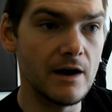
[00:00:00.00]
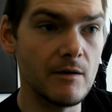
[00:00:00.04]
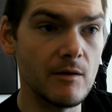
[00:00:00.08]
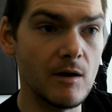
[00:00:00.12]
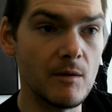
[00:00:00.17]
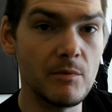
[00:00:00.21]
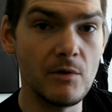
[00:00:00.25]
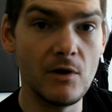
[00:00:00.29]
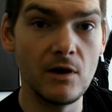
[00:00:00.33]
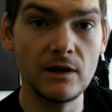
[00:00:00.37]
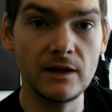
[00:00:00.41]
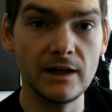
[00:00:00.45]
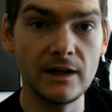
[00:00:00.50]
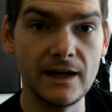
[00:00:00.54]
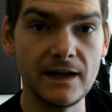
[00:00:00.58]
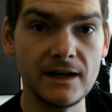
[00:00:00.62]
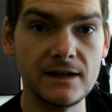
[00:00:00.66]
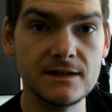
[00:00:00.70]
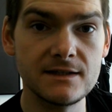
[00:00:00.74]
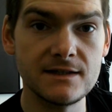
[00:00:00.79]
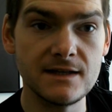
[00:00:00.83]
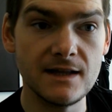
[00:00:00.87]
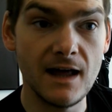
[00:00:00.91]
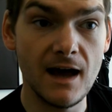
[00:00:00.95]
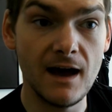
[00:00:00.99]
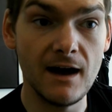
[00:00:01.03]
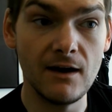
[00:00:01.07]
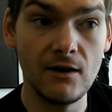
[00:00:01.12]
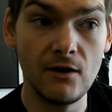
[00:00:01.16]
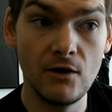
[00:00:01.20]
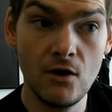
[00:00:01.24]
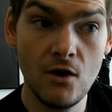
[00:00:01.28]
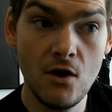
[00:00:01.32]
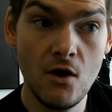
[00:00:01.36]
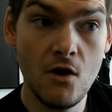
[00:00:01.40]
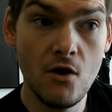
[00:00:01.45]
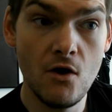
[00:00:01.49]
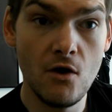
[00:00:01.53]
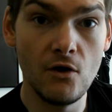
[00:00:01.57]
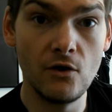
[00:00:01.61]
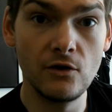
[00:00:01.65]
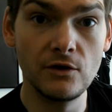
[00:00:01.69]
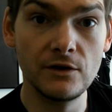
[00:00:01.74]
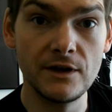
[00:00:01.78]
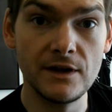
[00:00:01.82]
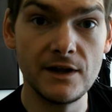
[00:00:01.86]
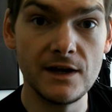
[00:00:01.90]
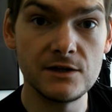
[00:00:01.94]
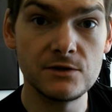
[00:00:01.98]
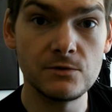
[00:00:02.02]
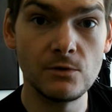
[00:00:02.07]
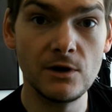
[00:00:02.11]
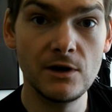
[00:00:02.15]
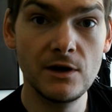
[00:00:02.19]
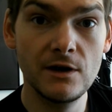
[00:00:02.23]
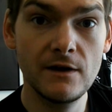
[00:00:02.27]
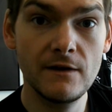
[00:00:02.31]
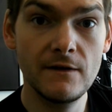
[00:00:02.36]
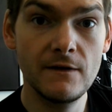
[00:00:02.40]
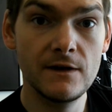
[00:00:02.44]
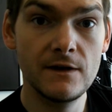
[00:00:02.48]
I'll put a link to that under this one.